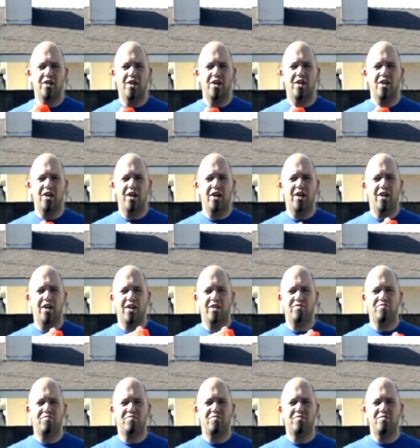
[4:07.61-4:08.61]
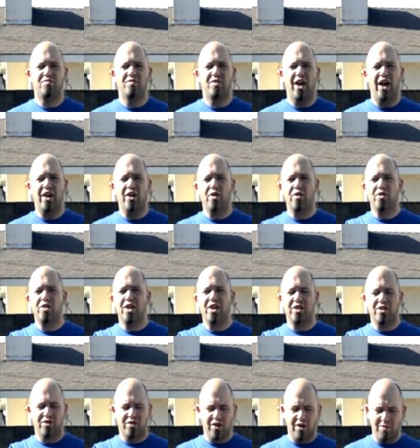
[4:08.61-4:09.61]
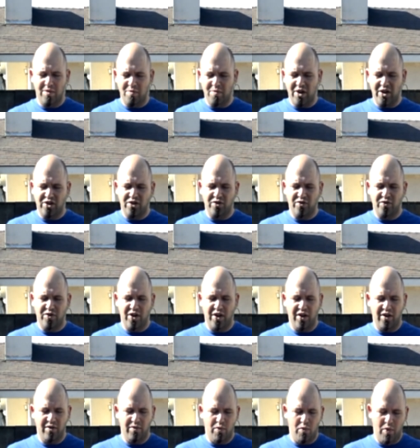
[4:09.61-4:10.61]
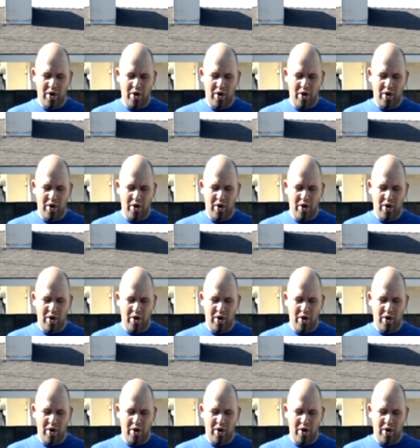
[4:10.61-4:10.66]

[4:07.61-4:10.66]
Eh, uh, I don't think there's going to be much of a